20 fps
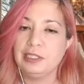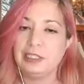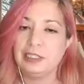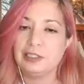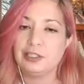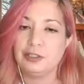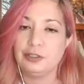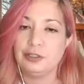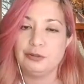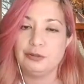
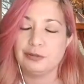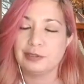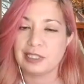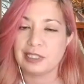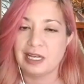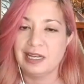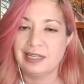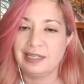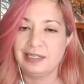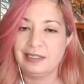into new
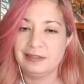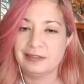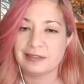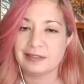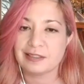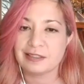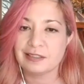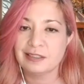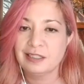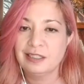signs.
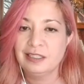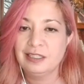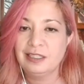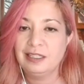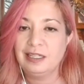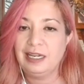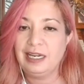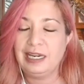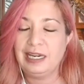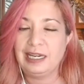
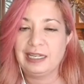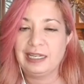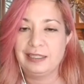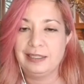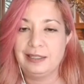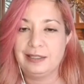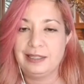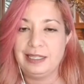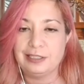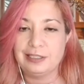
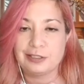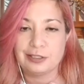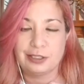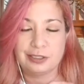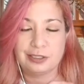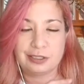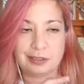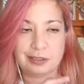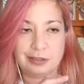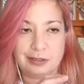And these
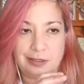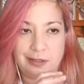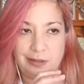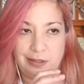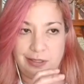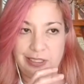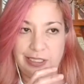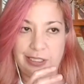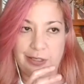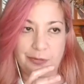are
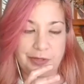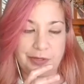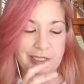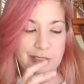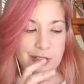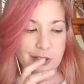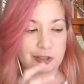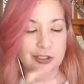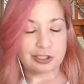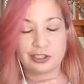
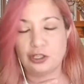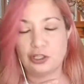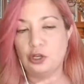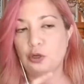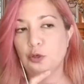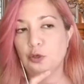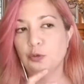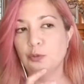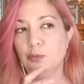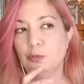
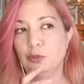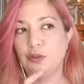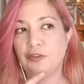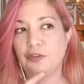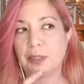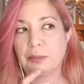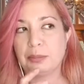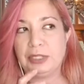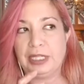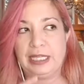slow
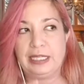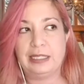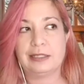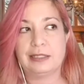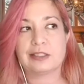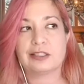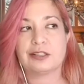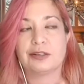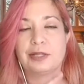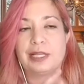moving
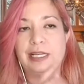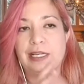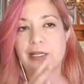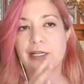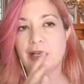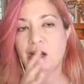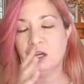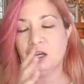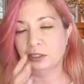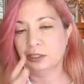planets. So they
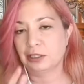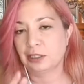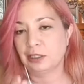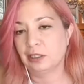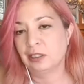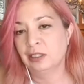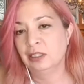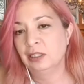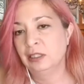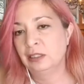
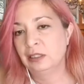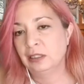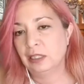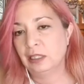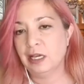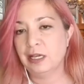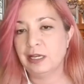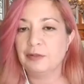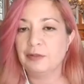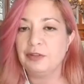color
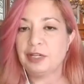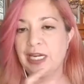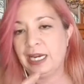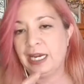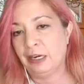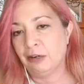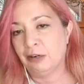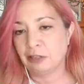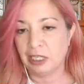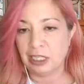kind of an
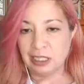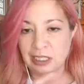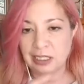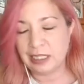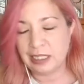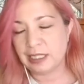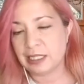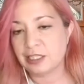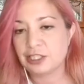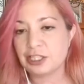era
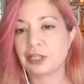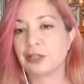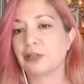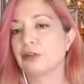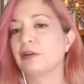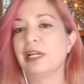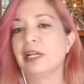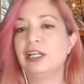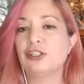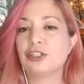and a
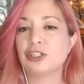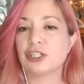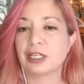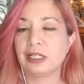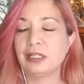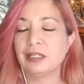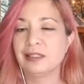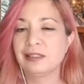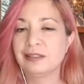generation.